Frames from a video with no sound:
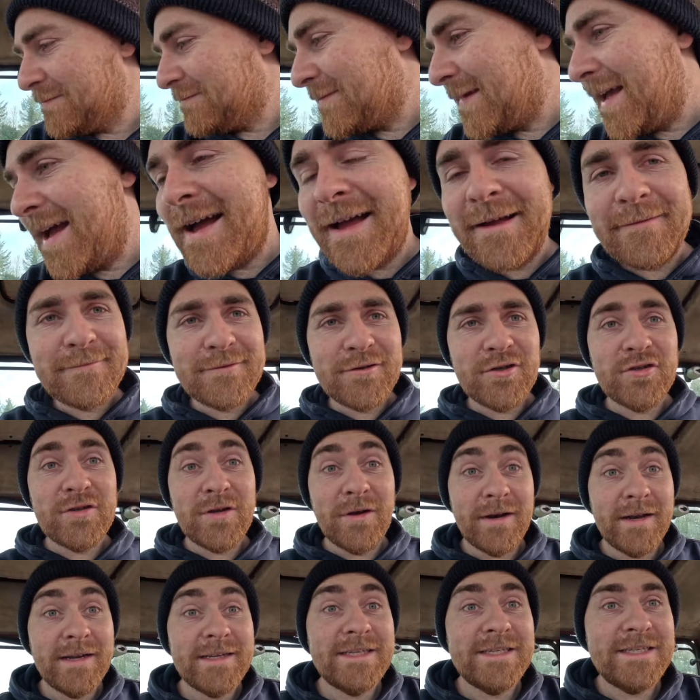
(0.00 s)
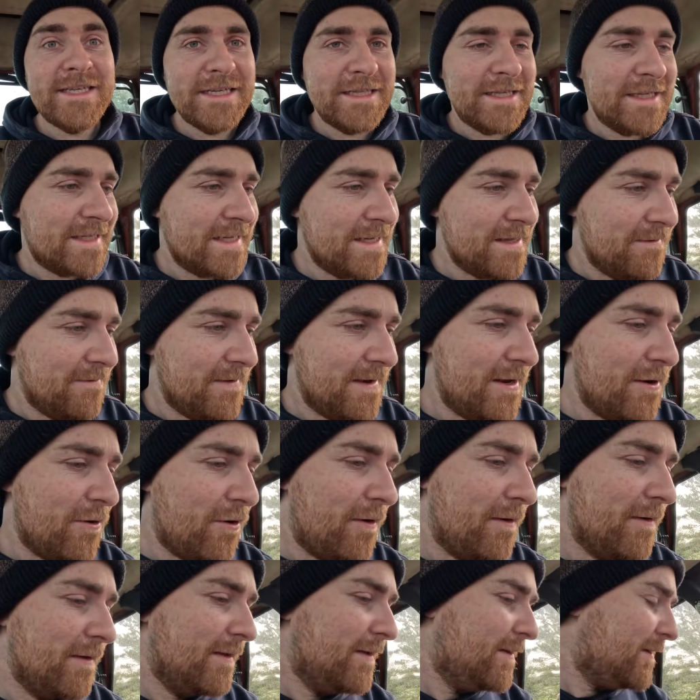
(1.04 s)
Yeah, just thought I'd stick this in the video.